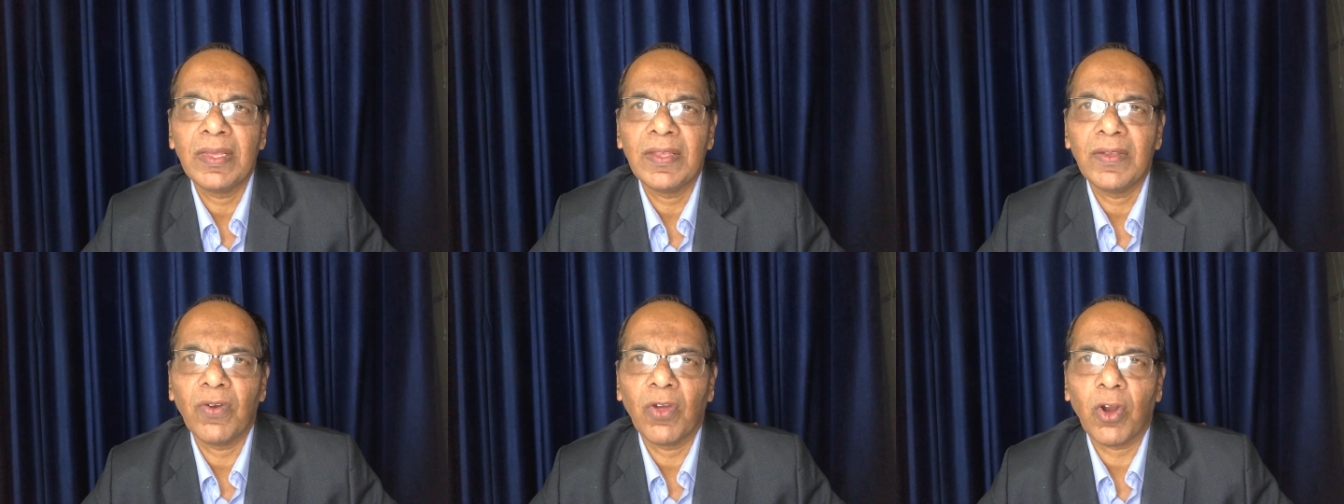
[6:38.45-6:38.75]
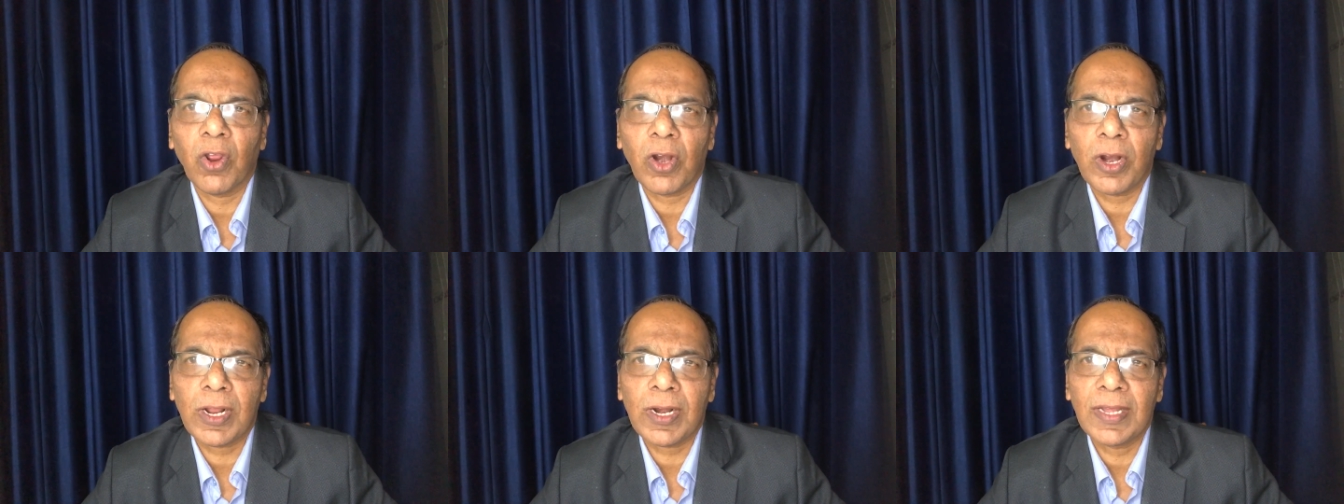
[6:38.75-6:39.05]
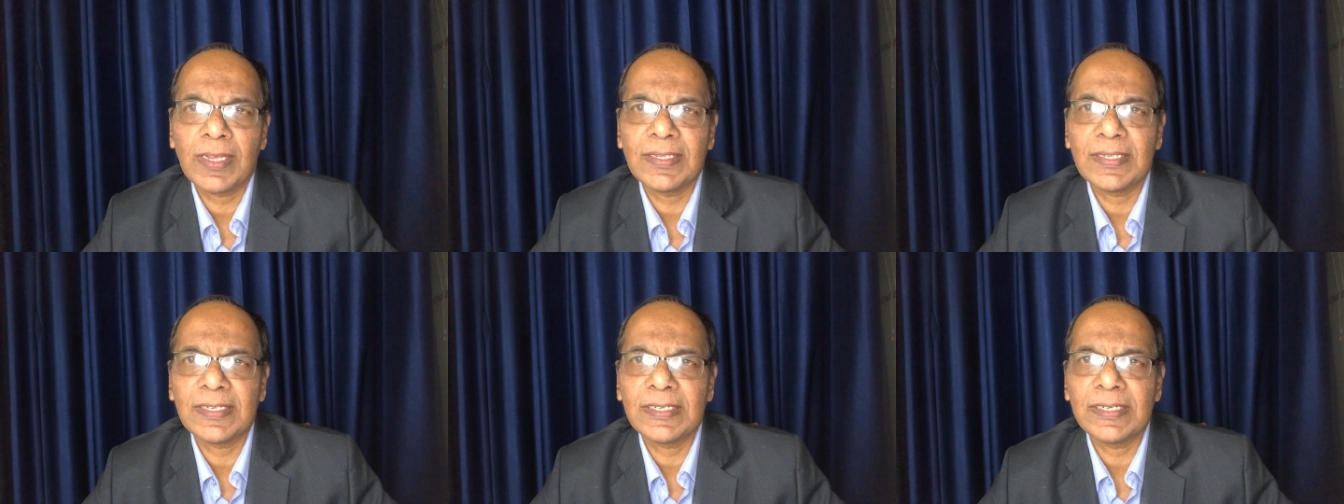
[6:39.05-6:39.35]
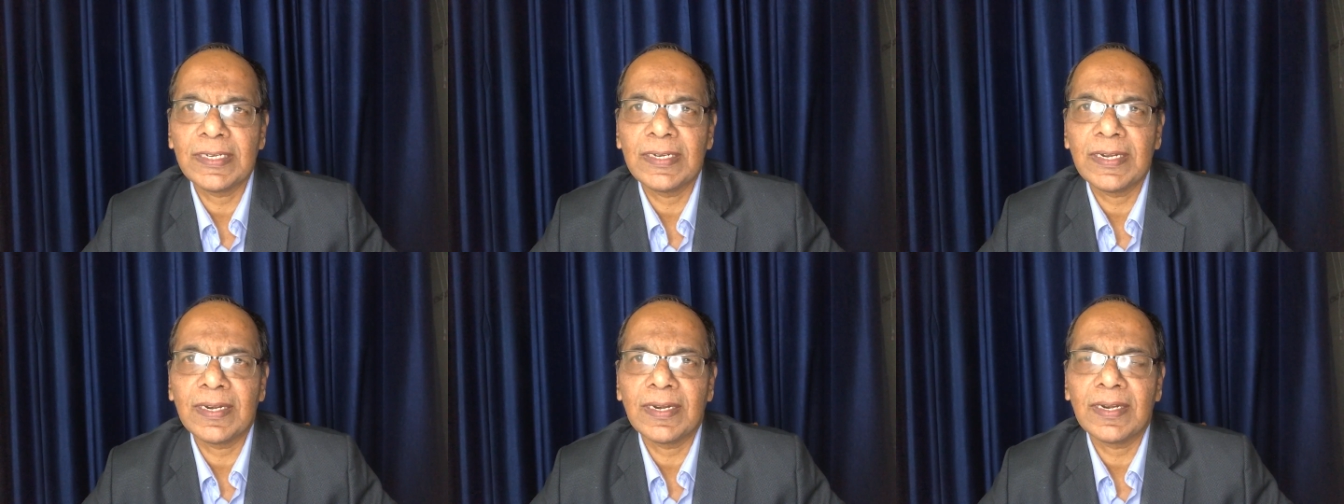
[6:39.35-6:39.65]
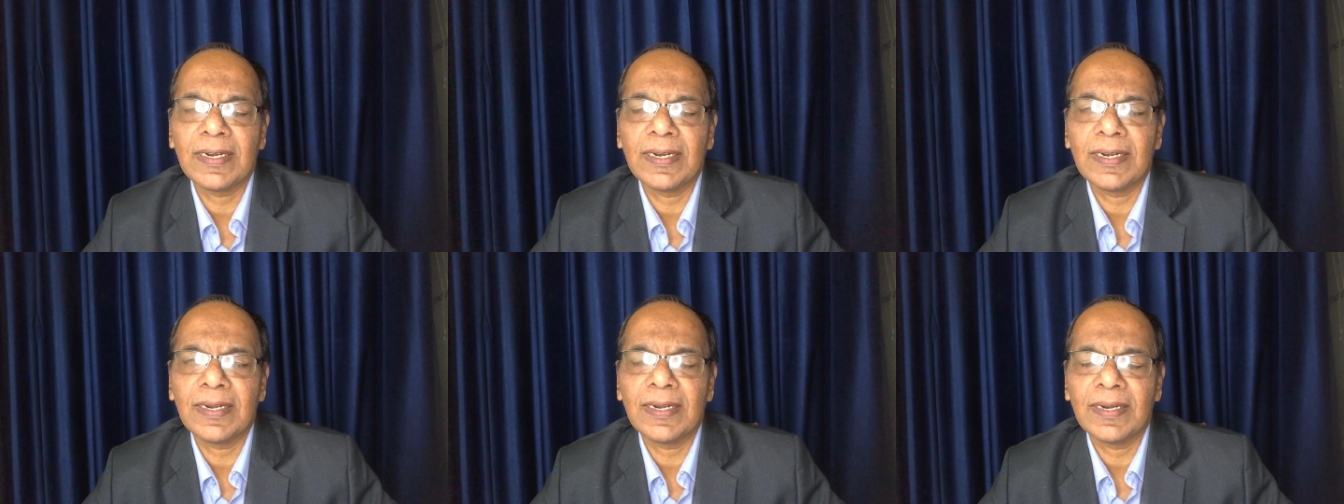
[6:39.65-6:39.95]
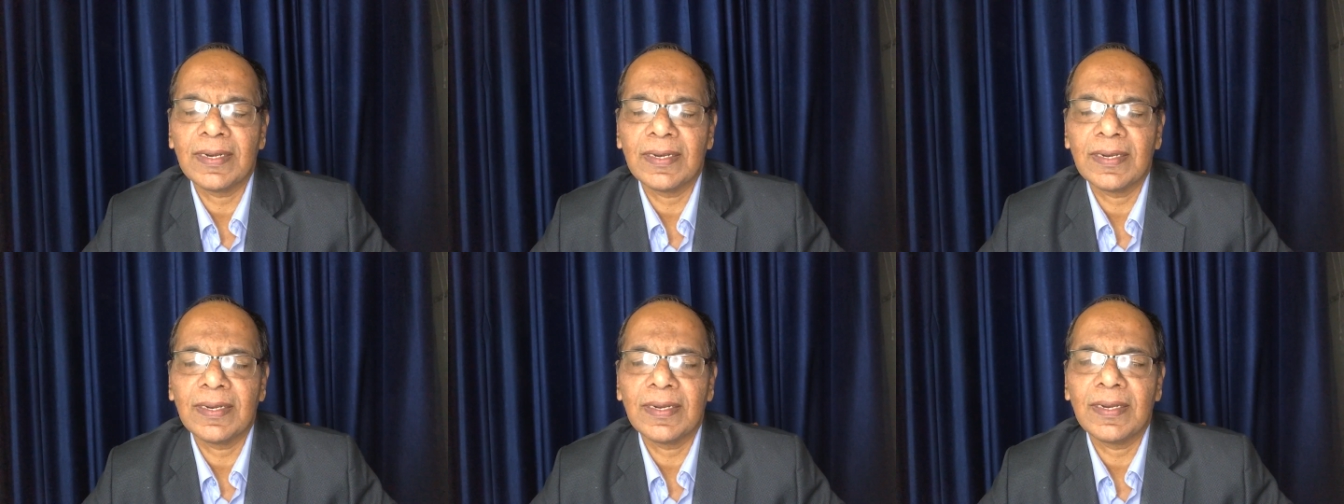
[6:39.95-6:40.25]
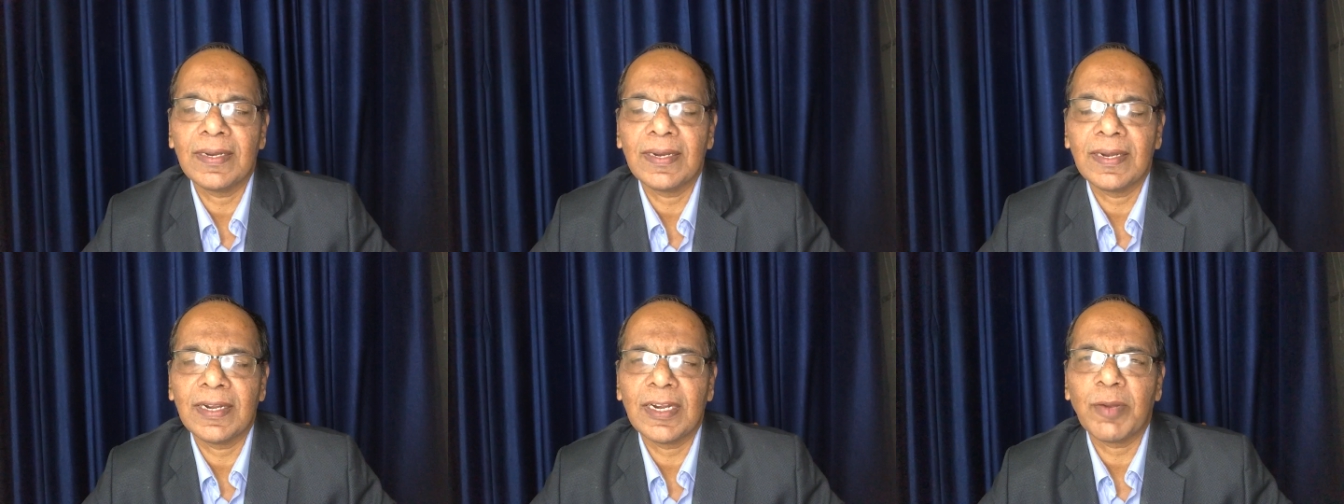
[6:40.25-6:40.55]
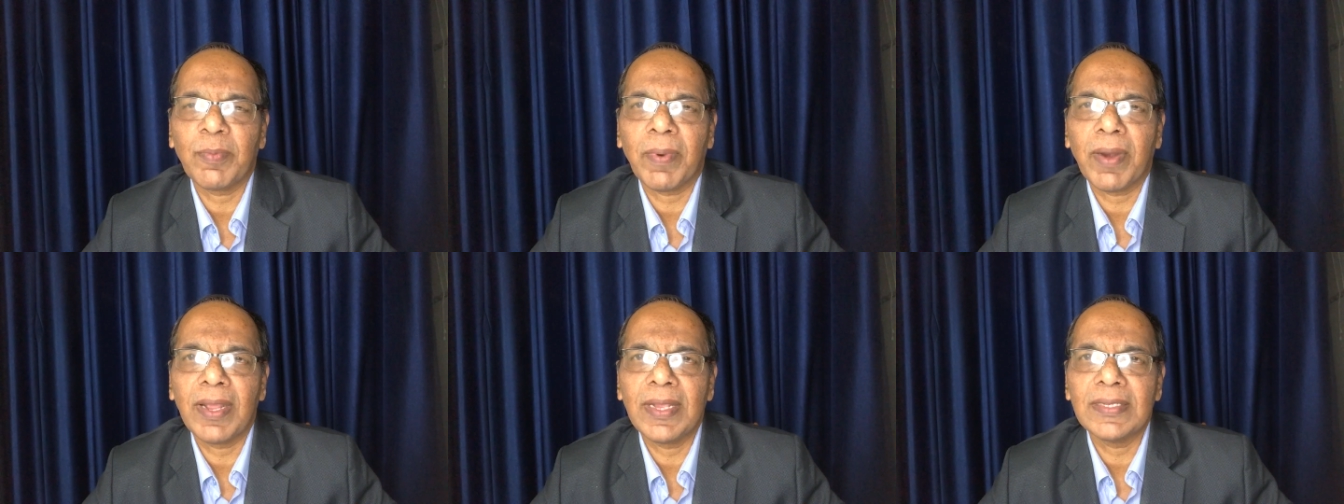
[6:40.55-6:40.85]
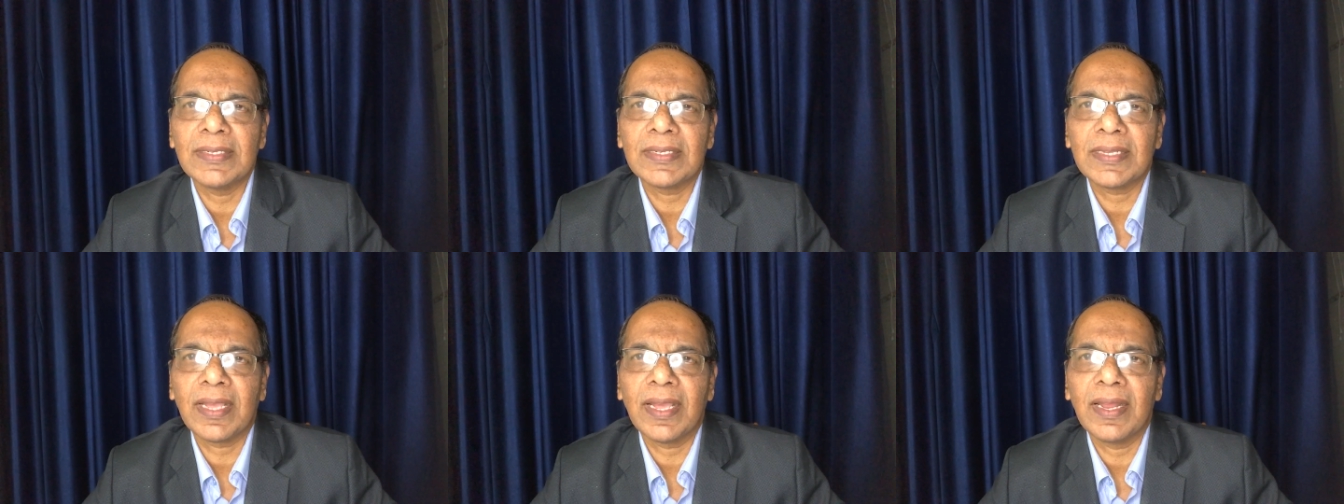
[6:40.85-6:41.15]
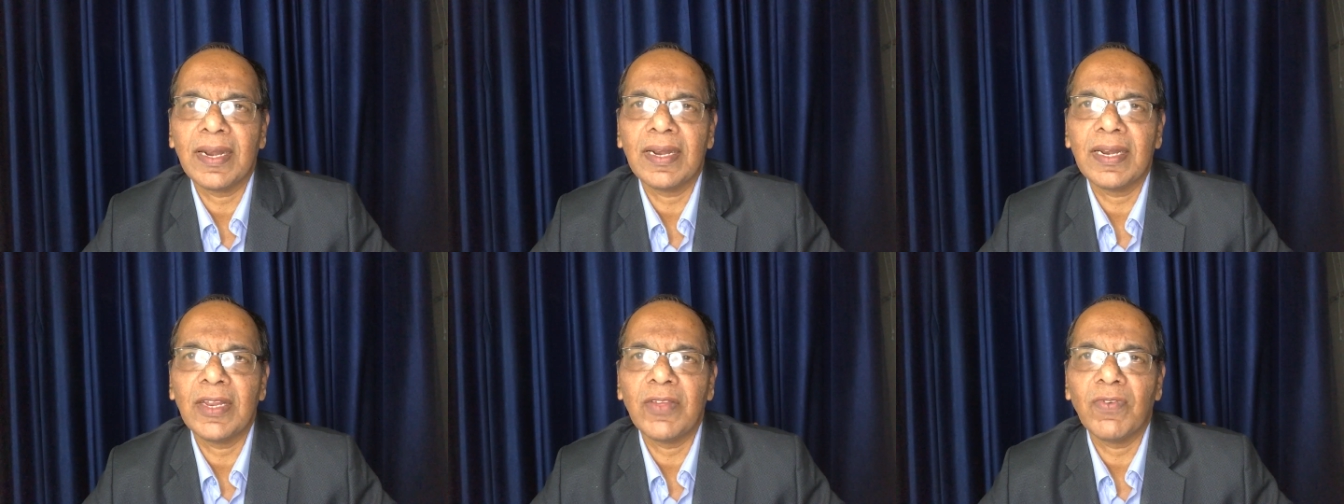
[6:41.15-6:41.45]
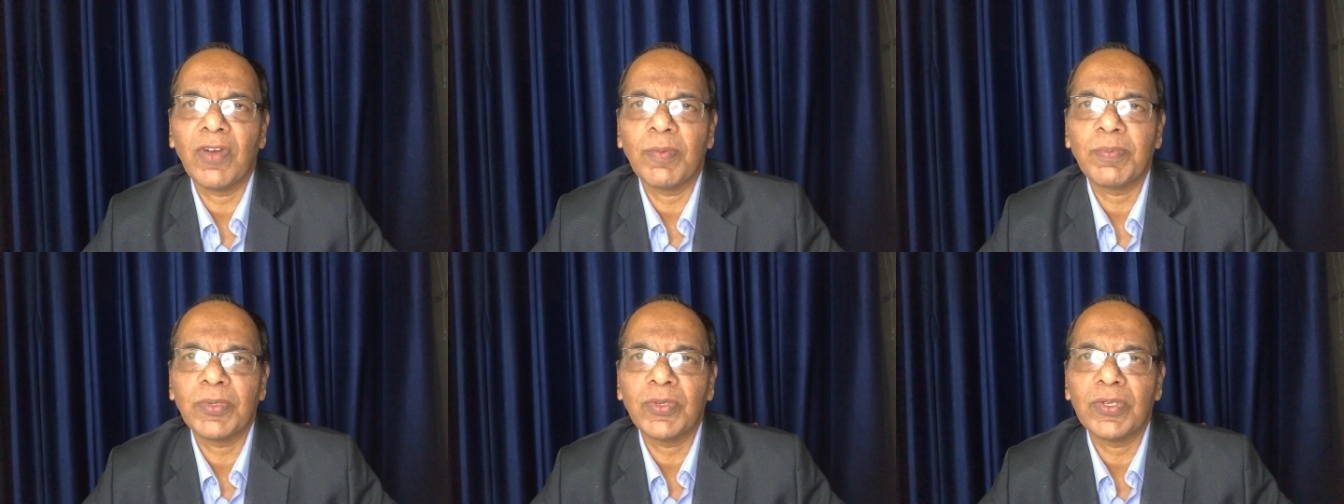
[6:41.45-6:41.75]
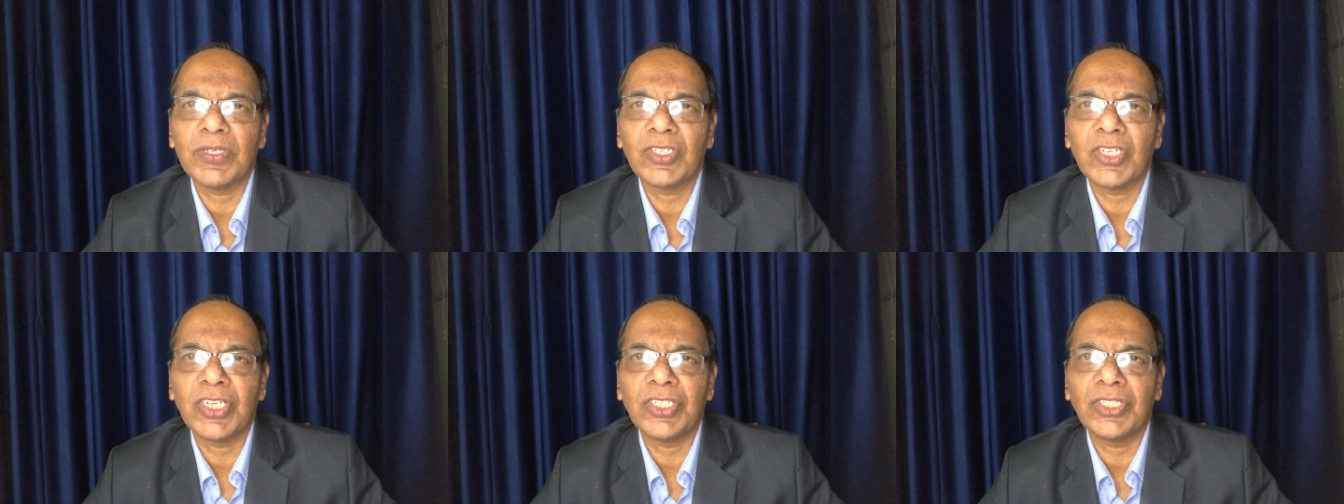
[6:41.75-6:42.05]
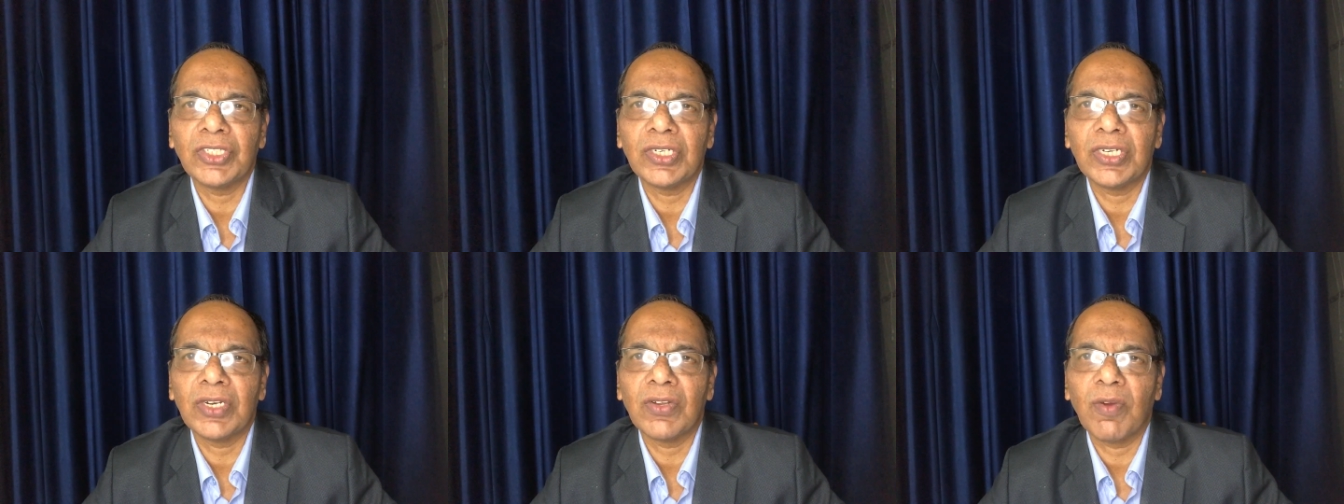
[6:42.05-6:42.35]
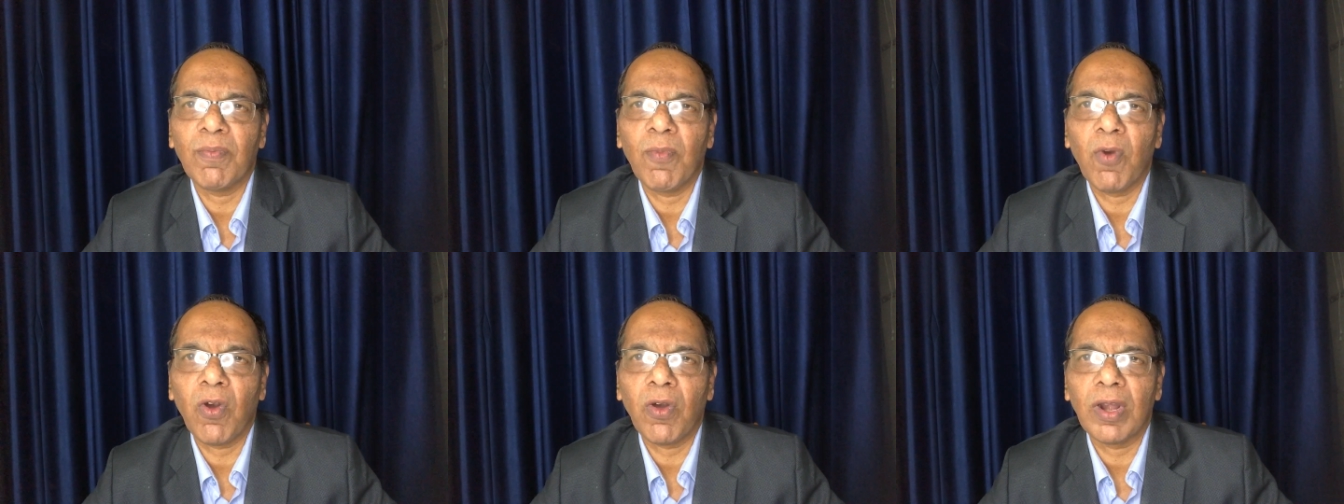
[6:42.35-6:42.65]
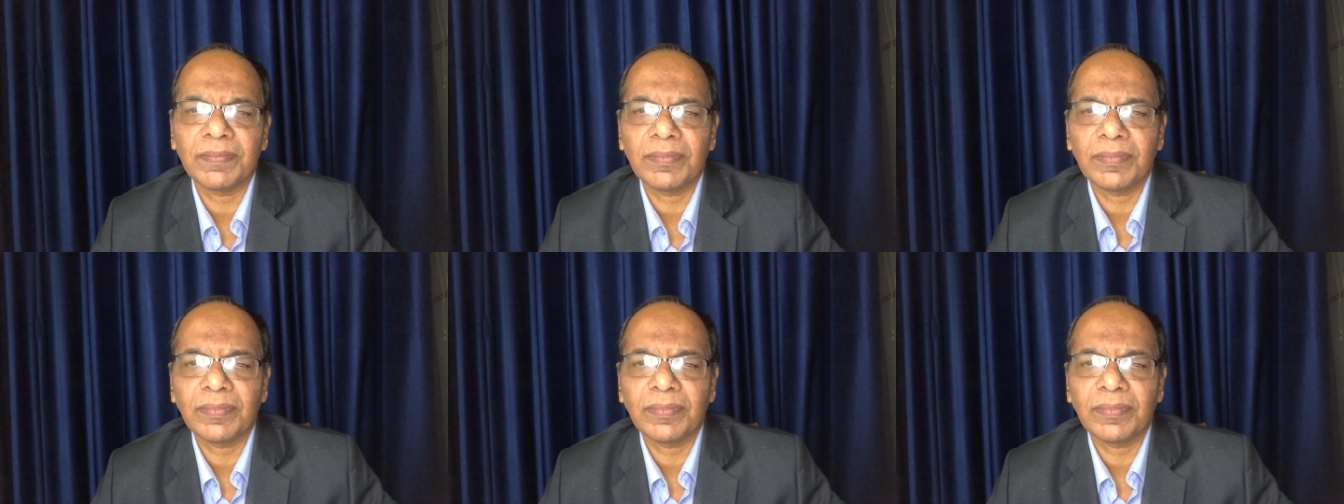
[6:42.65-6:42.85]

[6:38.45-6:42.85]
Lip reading: your organization, enterprise can live up to a century or more.